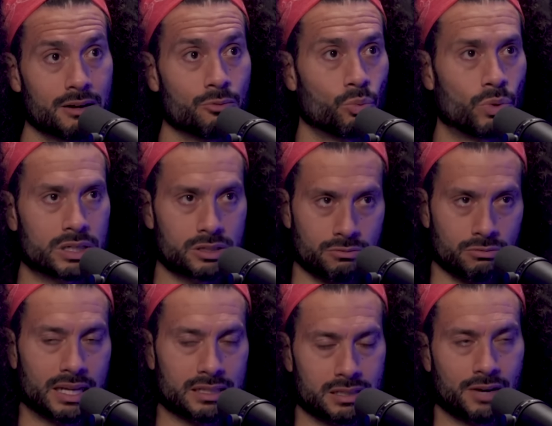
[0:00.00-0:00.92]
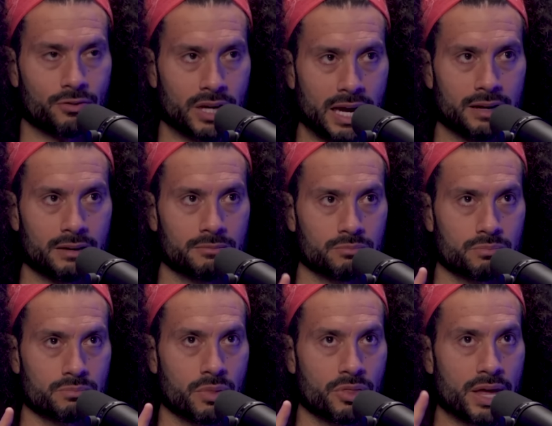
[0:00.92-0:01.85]
Which, let's not forget,
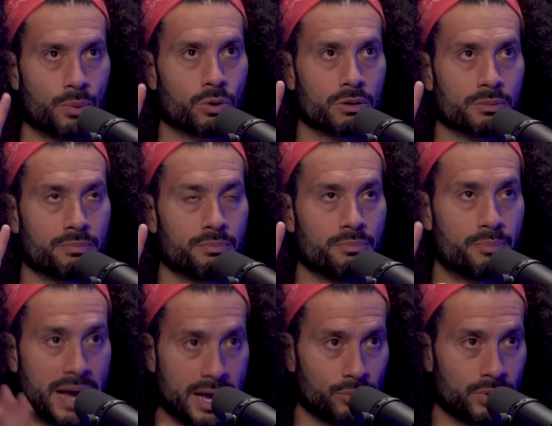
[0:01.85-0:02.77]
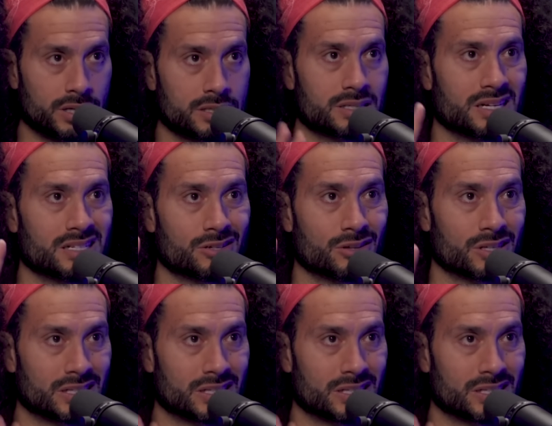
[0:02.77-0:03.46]
they were Bedouins until the